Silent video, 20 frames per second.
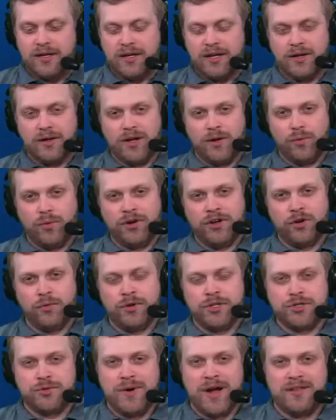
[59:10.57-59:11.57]
I, I wonder
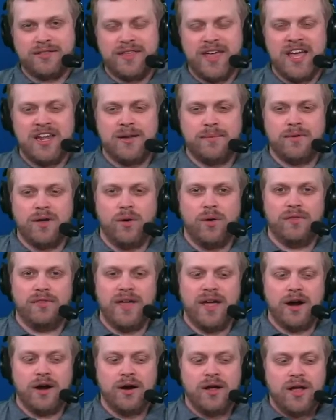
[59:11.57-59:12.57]
which route they end up going
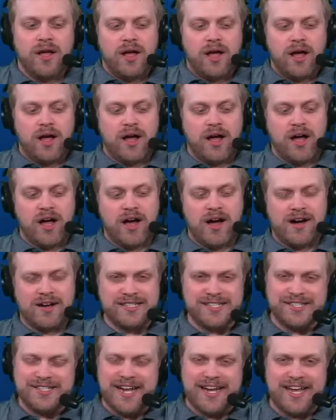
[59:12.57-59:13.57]
there. Uh,
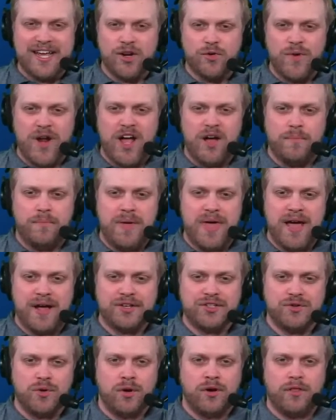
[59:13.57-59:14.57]
second-round
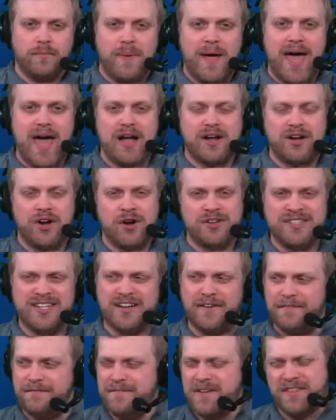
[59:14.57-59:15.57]
picks going to the Packers. I think
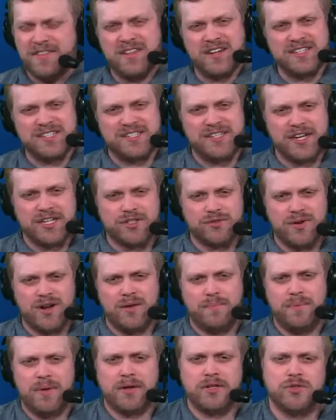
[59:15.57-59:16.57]
a fifth and a
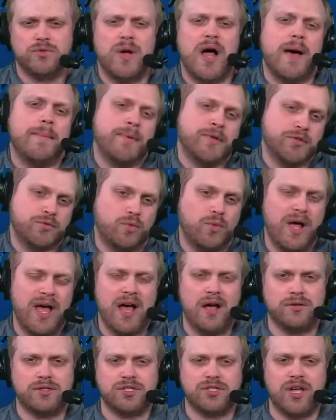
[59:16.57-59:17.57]
sixth-round pick swap as
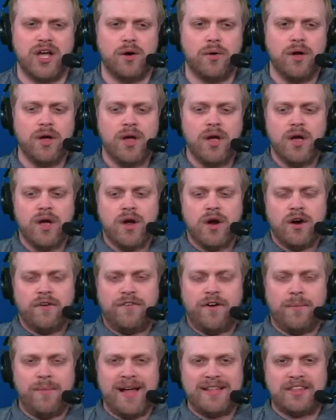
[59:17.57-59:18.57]
well. So
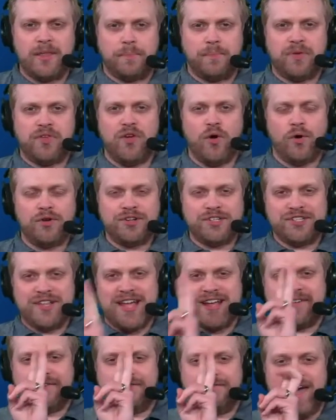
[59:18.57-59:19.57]
from, like, the pure just,
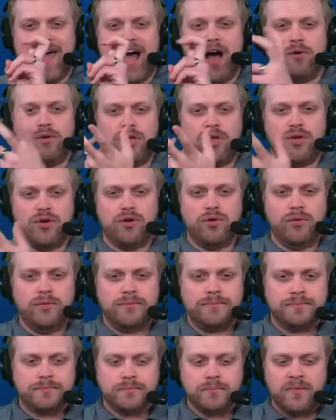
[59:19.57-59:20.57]
like, value,
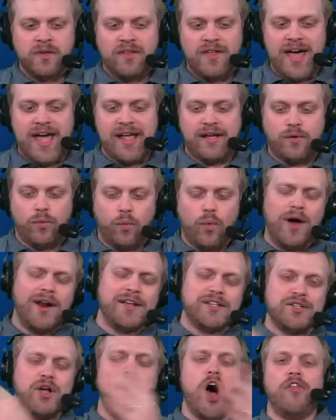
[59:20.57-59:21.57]
like, what
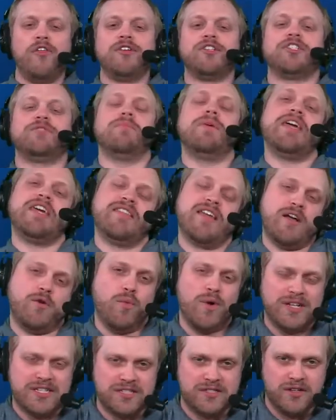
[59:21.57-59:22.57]
does all this mean? Like,
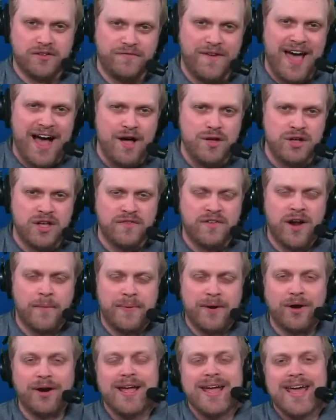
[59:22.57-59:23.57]
what's the value given up
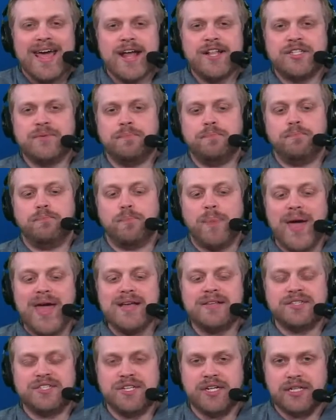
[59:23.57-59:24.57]
here? It's
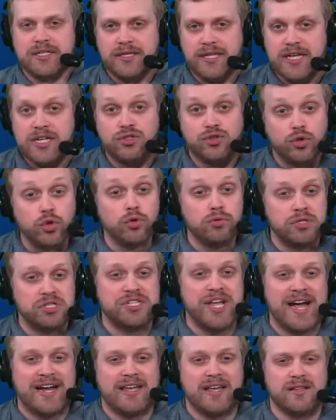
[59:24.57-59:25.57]
basically two
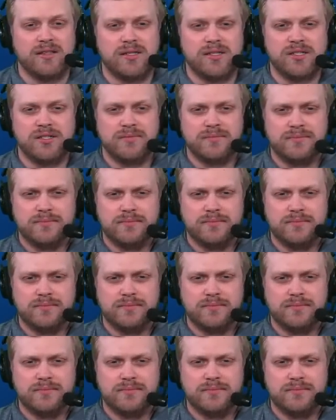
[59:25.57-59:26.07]
seconds